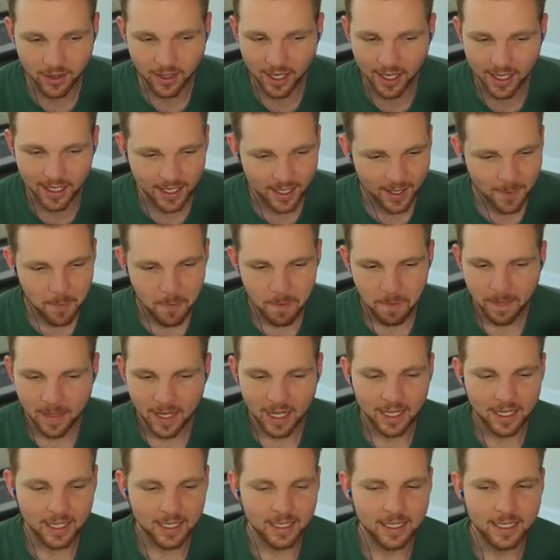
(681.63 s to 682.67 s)
Like
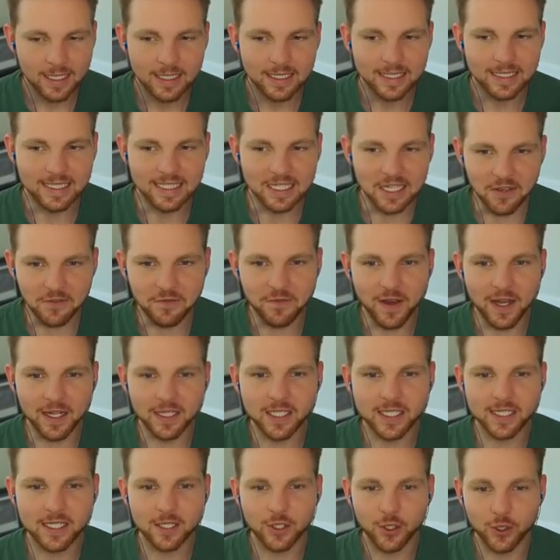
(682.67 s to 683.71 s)

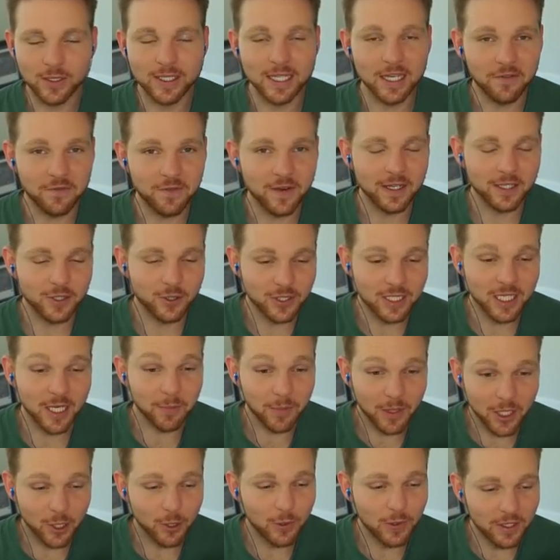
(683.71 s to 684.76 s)
defense, your defense, your
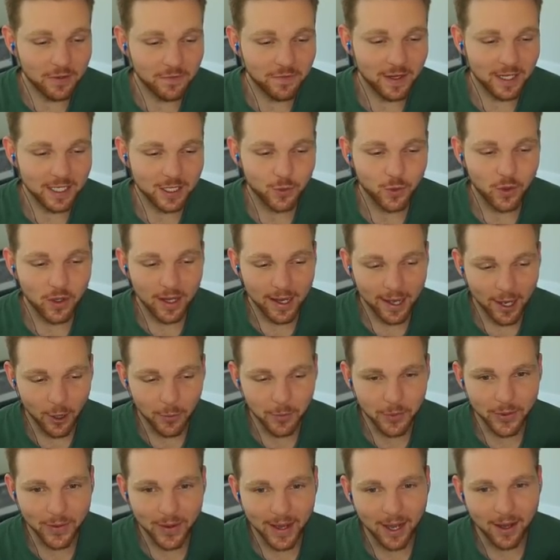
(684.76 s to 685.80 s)
CPU defense will
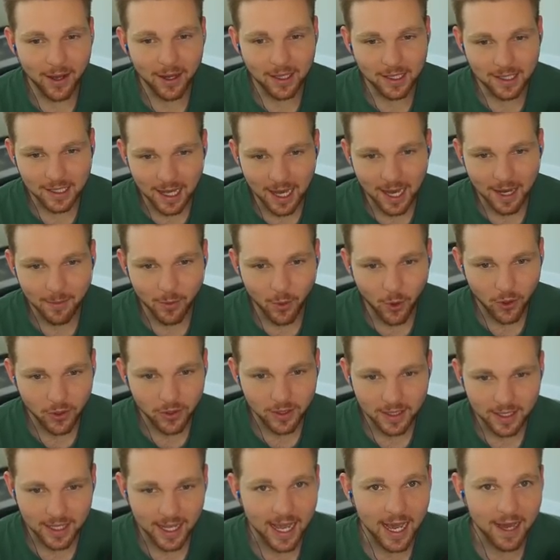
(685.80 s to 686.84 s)
help you out a lot more
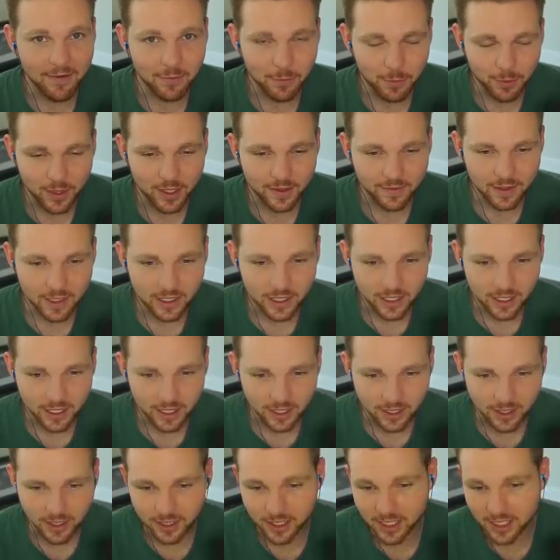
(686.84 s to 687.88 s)
than they have in previous
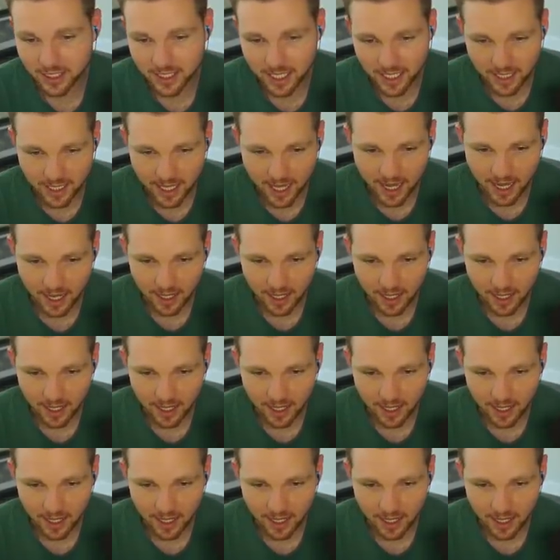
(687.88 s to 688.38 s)
years. Let's just say that.